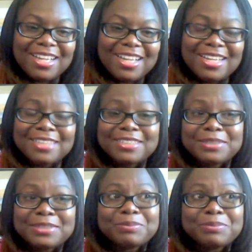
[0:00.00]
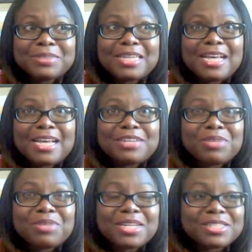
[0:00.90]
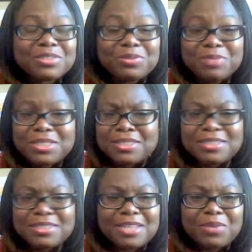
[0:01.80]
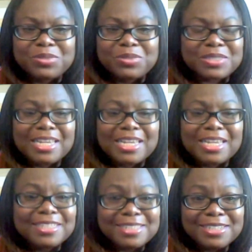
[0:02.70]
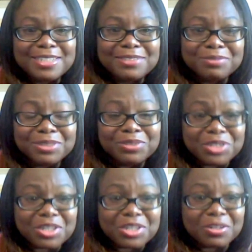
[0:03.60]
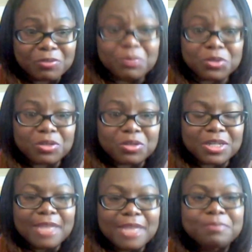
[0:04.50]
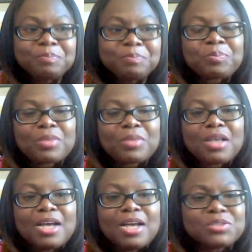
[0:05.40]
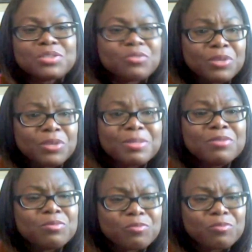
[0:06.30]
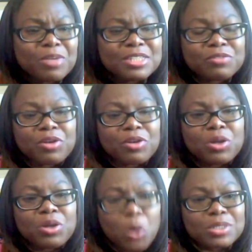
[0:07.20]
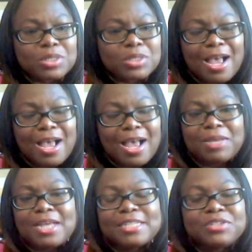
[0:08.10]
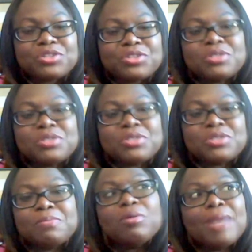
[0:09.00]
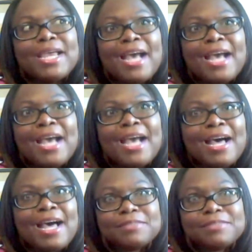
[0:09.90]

And Catherine has known me since I was like 18. We know each other from Trinidad. And so we've been friends for a long time. And it just broke my heart